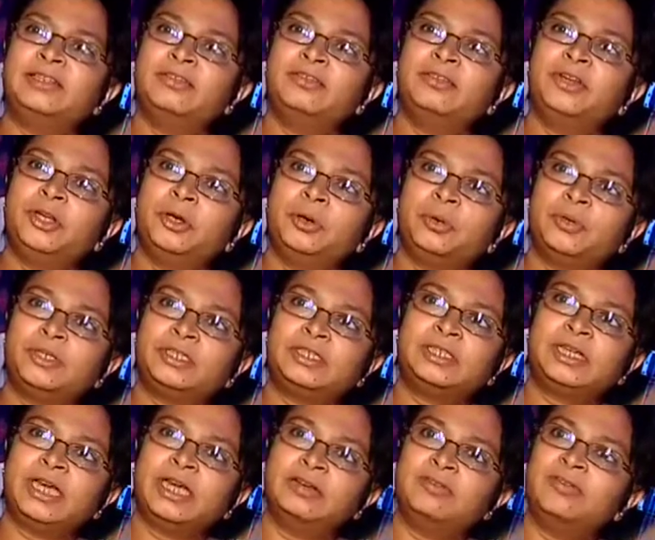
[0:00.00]
the video was
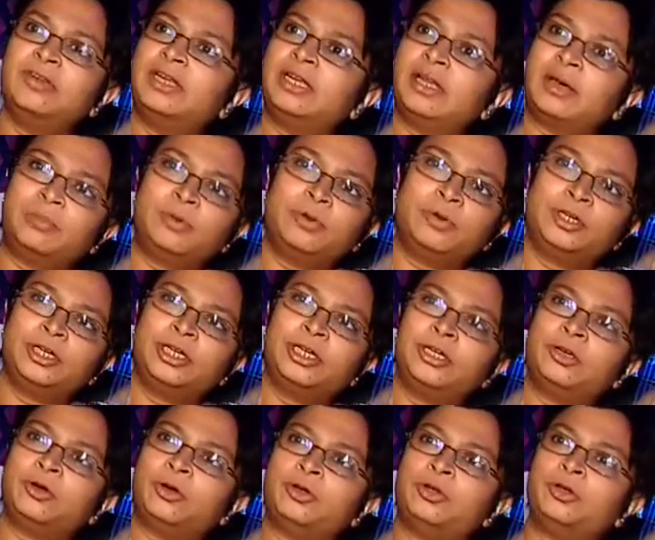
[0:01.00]
done, we had uploaded
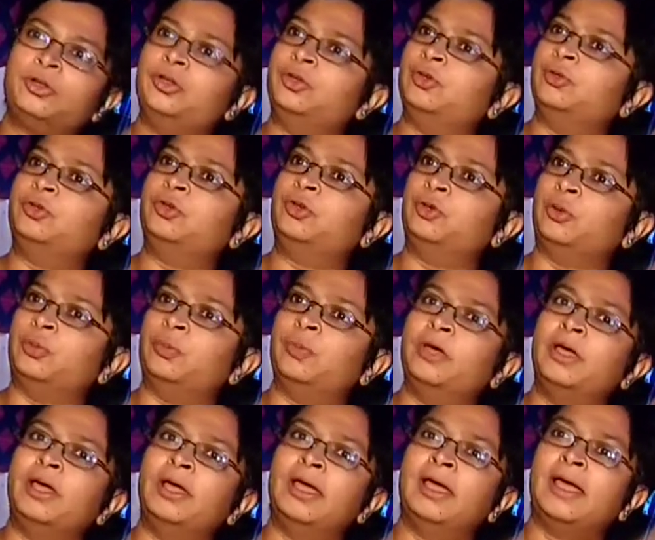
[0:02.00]
it onto YouTube
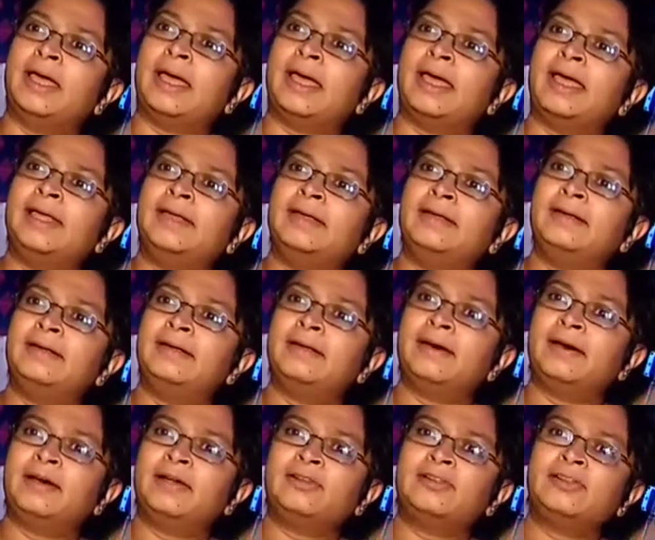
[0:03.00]
and
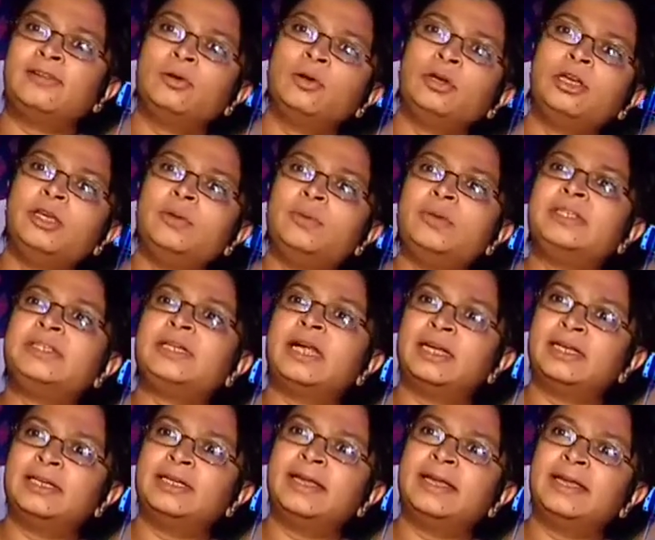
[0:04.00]
uh, slowly we
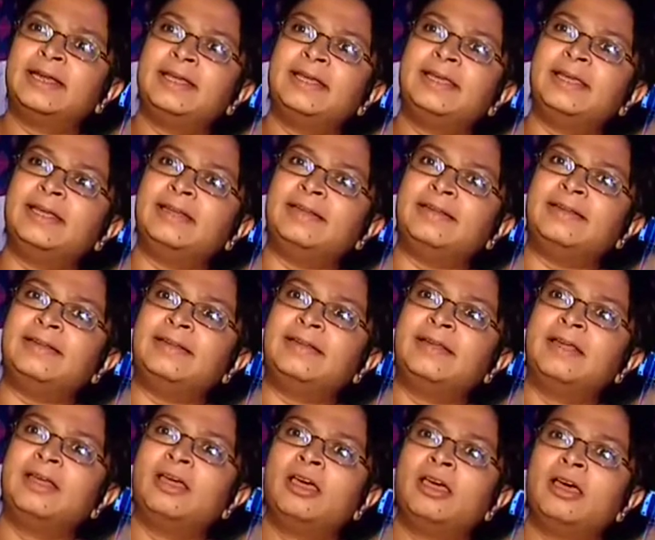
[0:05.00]
started getting hits.
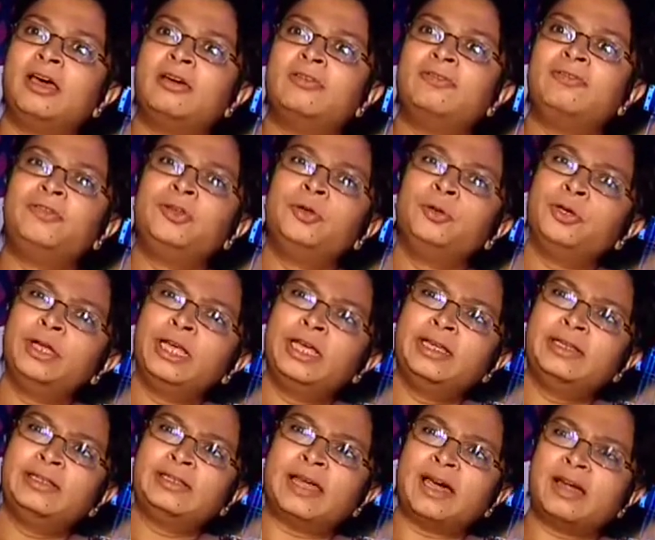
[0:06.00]
A few
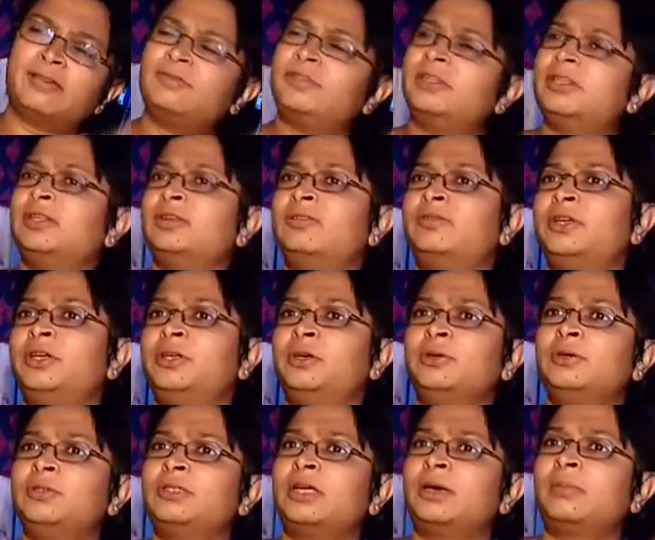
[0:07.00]
days after the
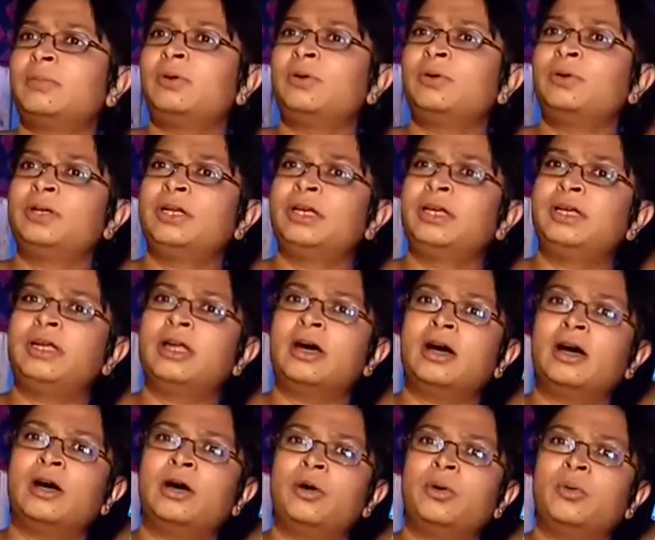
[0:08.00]
video was uploaded,
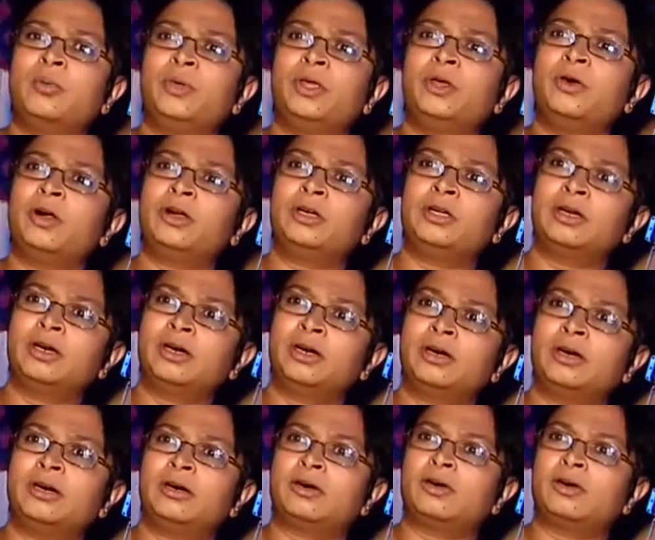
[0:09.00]
uh, we got a